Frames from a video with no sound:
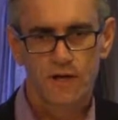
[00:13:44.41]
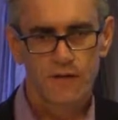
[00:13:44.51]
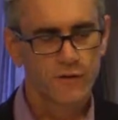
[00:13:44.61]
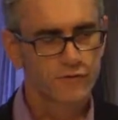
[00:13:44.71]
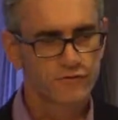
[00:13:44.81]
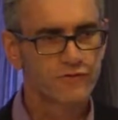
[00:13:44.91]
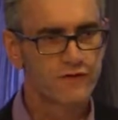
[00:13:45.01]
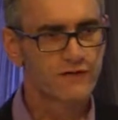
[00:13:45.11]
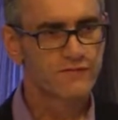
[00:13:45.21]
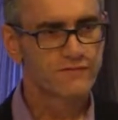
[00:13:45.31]
They also
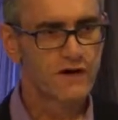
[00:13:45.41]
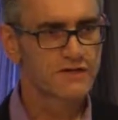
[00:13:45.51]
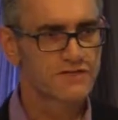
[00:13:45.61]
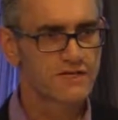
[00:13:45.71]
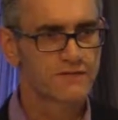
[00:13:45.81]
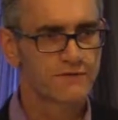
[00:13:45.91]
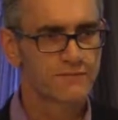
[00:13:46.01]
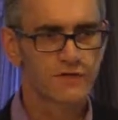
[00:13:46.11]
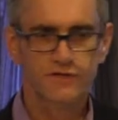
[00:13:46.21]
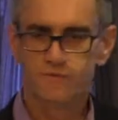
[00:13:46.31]
did it far safer
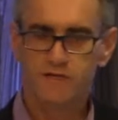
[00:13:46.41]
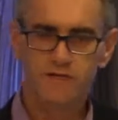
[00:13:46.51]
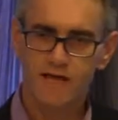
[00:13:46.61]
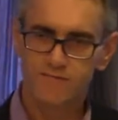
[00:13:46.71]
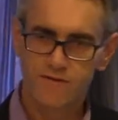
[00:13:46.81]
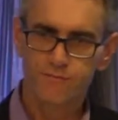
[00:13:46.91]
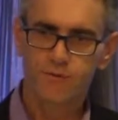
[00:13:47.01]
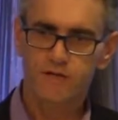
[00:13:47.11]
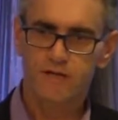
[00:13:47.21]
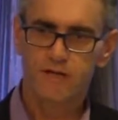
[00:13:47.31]
because we didn't have
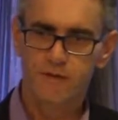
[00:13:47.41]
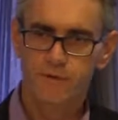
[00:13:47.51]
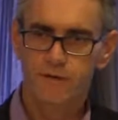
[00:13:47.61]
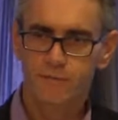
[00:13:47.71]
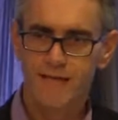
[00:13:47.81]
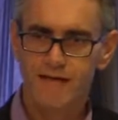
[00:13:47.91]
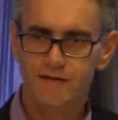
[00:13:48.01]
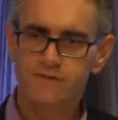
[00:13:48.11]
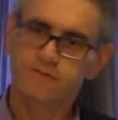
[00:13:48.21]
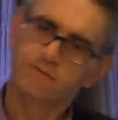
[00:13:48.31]
everybody climbing up
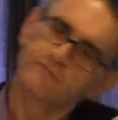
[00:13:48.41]
ladders and